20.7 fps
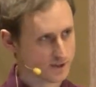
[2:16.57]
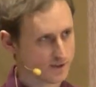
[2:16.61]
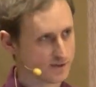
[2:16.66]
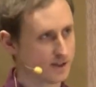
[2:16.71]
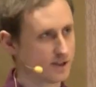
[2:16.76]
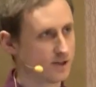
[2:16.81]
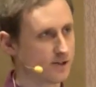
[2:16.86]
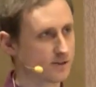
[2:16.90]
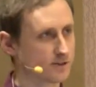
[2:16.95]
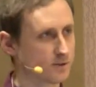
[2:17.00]

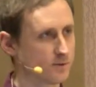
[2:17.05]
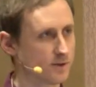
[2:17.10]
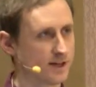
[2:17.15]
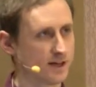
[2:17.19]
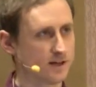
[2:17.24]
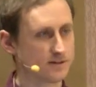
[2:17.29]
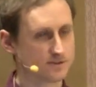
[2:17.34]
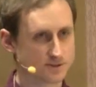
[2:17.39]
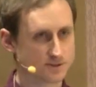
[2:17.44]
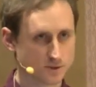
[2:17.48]
along the way
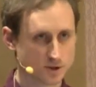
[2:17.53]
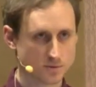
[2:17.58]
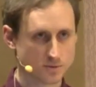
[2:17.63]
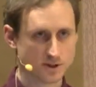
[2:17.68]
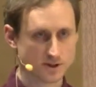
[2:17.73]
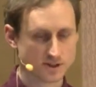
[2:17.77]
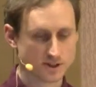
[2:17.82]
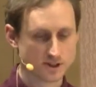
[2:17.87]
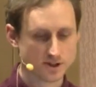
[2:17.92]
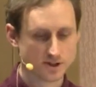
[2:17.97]
I'll talk
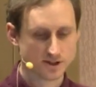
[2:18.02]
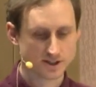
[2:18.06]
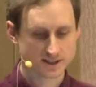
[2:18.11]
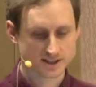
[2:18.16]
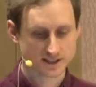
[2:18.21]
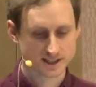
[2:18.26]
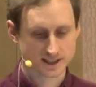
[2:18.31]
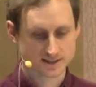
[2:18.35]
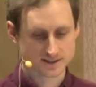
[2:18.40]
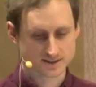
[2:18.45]
about the learning
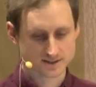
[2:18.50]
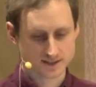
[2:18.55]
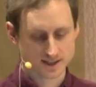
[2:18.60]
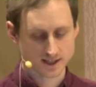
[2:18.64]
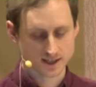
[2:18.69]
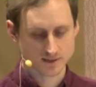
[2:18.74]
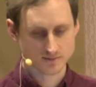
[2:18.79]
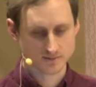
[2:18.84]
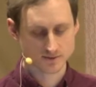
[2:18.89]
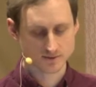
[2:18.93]
that
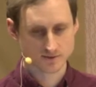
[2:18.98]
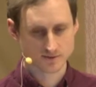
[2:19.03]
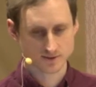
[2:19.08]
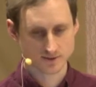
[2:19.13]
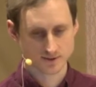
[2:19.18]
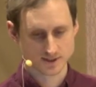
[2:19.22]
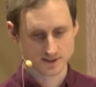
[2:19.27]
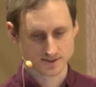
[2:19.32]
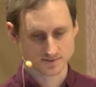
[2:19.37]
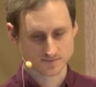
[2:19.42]

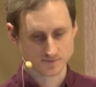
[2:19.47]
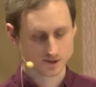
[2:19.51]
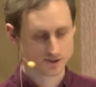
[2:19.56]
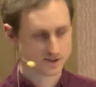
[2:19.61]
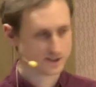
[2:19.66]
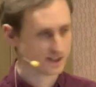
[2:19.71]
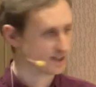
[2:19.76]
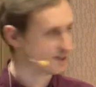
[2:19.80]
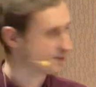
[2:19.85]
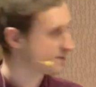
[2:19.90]
this
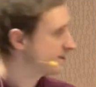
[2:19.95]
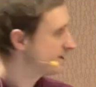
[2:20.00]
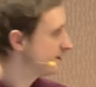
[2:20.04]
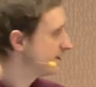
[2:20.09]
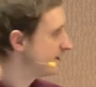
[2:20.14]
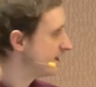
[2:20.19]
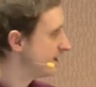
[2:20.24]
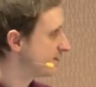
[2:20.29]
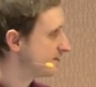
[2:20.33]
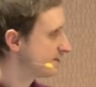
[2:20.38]
project
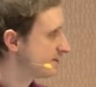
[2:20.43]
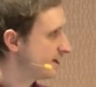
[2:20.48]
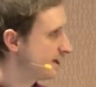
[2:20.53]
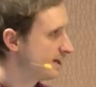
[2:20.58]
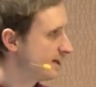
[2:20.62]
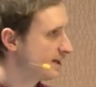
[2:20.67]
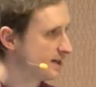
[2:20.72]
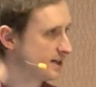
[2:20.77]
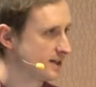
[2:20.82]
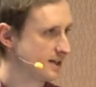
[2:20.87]
has,
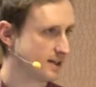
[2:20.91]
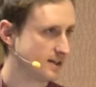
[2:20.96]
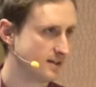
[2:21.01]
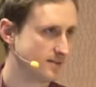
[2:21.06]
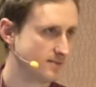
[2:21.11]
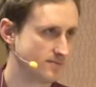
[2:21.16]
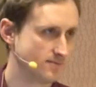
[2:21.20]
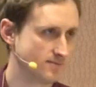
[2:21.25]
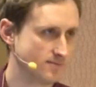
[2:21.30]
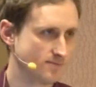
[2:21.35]
how
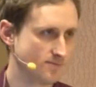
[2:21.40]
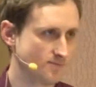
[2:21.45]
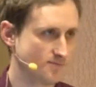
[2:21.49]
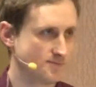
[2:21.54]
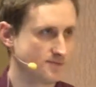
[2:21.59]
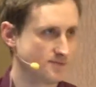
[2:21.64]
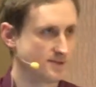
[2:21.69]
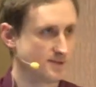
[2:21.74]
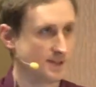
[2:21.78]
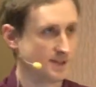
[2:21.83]

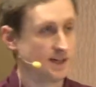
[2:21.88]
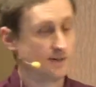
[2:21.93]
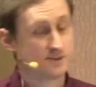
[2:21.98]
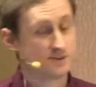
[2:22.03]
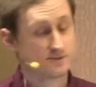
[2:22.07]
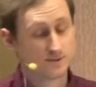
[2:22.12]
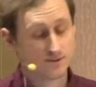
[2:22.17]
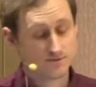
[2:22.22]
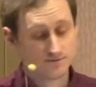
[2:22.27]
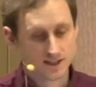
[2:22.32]
it's
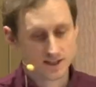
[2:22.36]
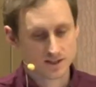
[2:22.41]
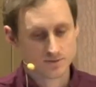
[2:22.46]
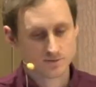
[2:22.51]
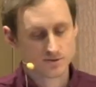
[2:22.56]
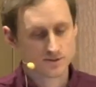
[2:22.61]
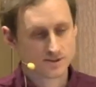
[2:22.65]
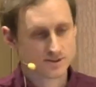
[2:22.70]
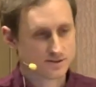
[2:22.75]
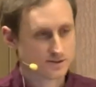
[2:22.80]
been
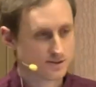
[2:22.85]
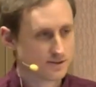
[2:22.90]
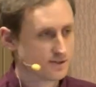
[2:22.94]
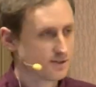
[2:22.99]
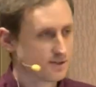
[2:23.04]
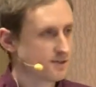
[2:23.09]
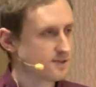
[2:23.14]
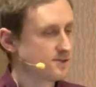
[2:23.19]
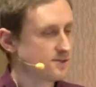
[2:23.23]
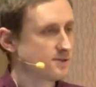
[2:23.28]
valuable to
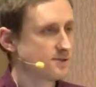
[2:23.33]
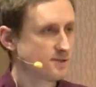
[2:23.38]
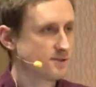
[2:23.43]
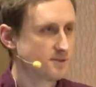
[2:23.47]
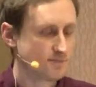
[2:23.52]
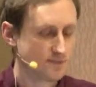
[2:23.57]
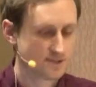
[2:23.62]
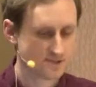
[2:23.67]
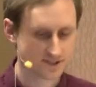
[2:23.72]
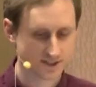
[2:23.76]
the
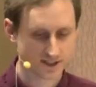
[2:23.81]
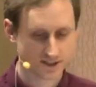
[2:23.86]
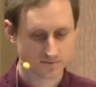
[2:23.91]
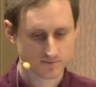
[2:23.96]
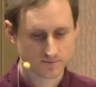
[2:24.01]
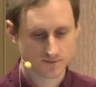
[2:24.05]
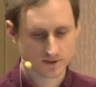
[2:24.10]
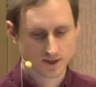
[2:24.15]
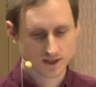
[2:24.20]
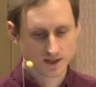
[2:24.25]

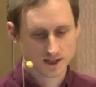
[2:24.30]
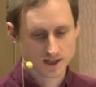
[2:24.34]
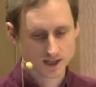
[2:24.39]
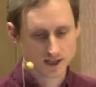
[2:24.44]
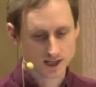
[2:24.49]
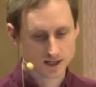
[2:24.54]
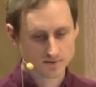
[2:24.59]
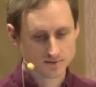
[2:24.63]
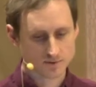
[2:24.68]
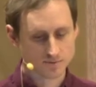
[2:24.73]
museum,
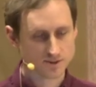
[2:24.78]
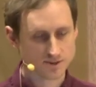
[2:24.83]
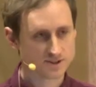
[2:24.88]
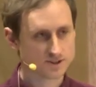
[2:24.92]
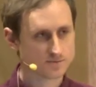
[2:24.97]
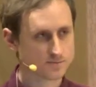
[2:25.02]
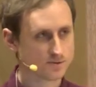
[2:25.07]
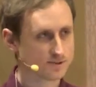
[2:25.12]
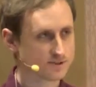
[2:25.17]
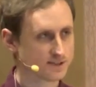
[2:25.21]
the
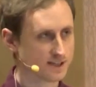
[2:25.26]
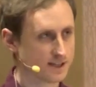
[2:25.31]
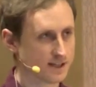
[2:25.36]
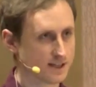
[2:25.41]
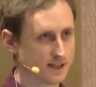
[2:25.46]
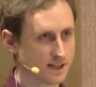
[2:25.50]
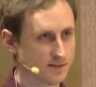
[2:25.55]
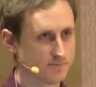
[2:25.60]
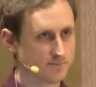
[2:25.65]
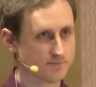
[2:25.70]
principles that
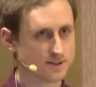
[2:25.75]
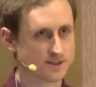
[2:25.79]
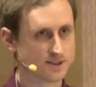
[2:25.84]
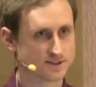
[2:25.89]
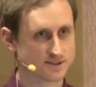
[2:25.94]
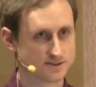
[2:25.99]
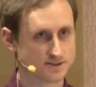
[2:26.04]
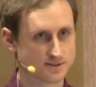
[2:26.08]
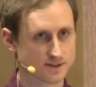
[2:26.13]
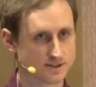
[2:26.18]

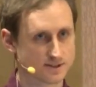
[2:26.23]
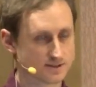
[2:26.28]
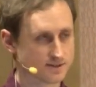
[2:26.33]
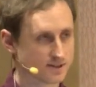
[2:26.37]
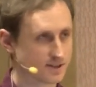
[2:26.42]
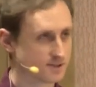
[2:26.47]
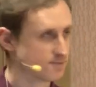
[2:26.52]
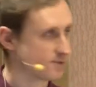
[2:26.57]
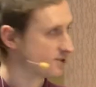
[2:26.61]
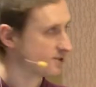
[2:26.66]

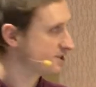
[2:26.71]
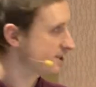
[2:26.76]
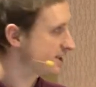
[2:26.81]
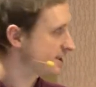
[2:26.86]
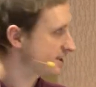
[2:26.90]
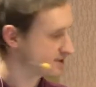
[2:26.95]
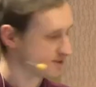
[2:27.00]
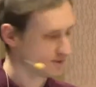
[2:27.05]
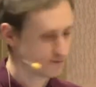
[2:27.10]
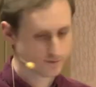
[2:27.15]
this project
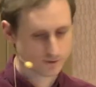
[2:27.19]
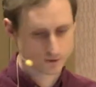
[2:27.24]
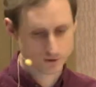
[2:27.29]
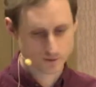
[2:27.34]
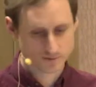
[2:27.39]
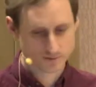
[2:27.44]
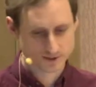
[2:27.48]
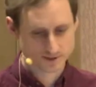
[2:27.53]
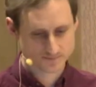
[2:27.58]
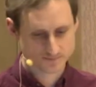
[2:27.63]
has
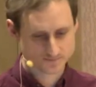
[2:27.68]
informed,